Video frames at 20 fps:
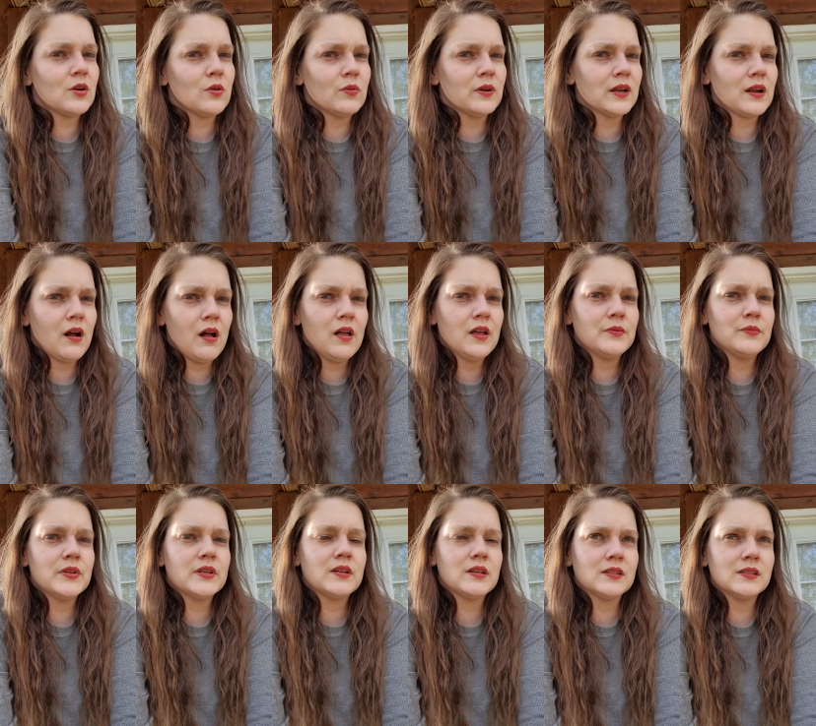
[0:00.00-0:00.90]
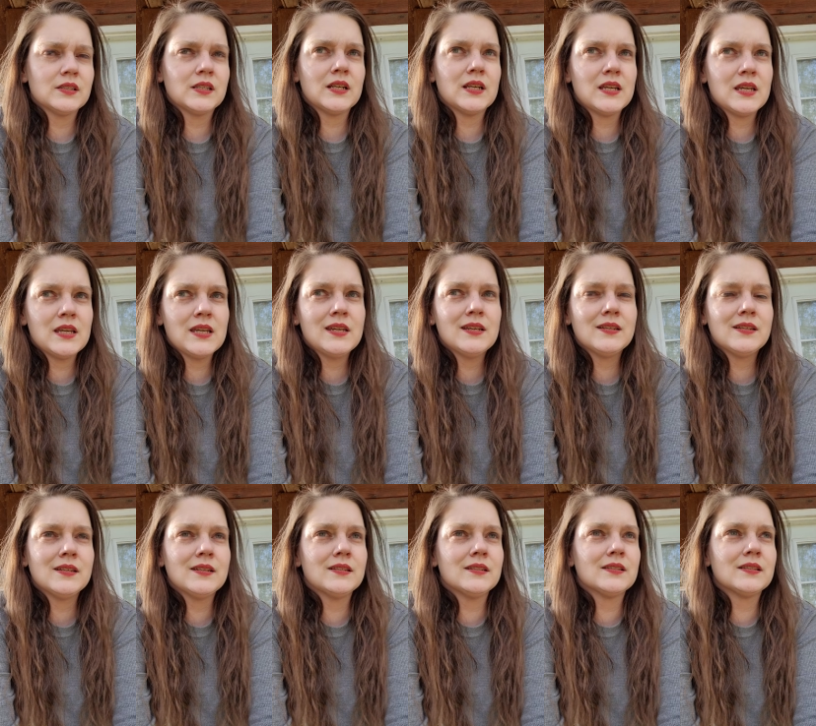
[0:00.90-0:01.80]
going on because he
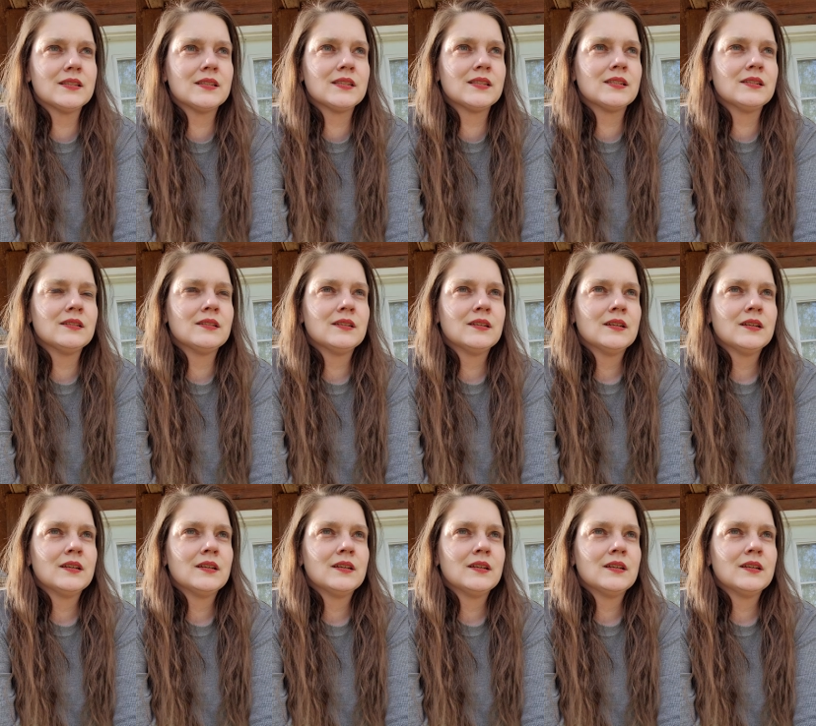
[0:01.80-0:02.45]
is